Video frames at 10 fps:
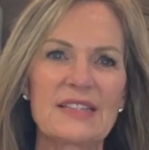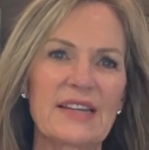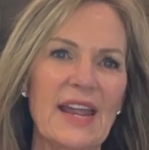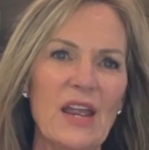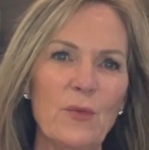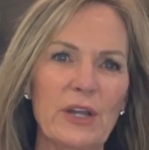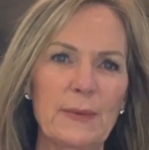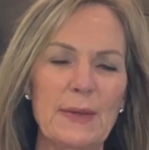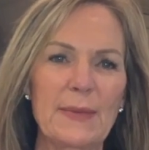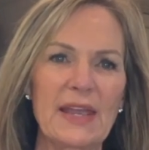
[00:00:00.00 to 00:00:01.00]
Today we're going
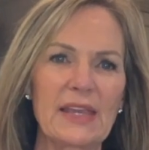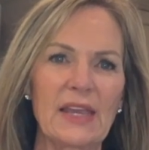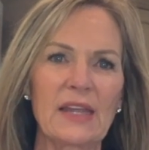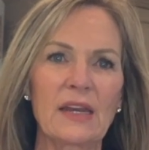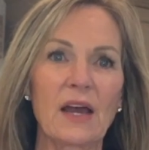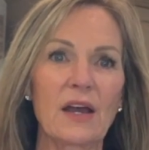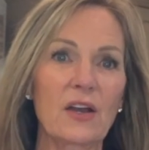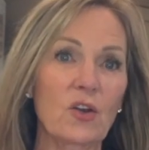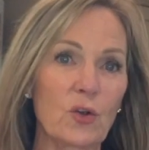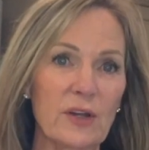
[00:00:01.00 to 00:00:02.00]
to be making
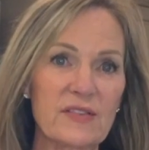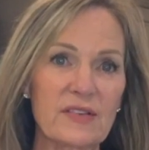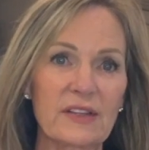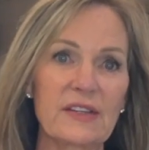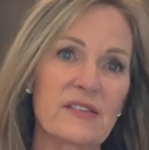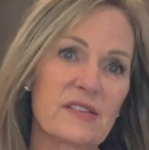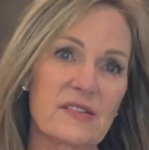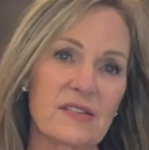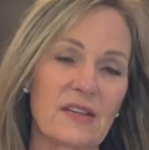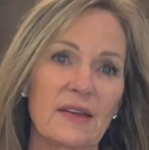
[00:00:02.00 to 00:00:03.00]
a
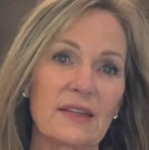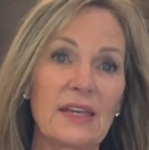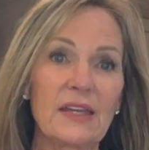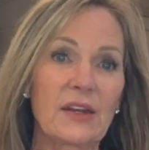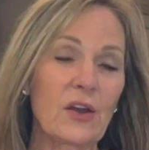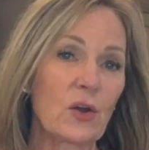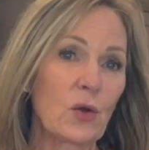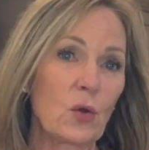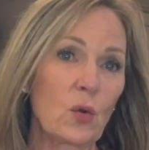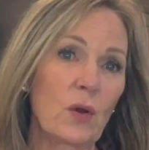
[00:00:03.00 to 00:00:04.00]
crustless,
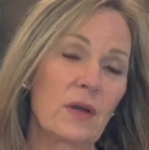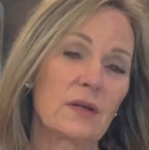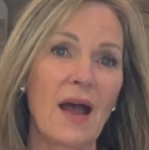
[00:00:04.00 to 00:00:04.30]
keto,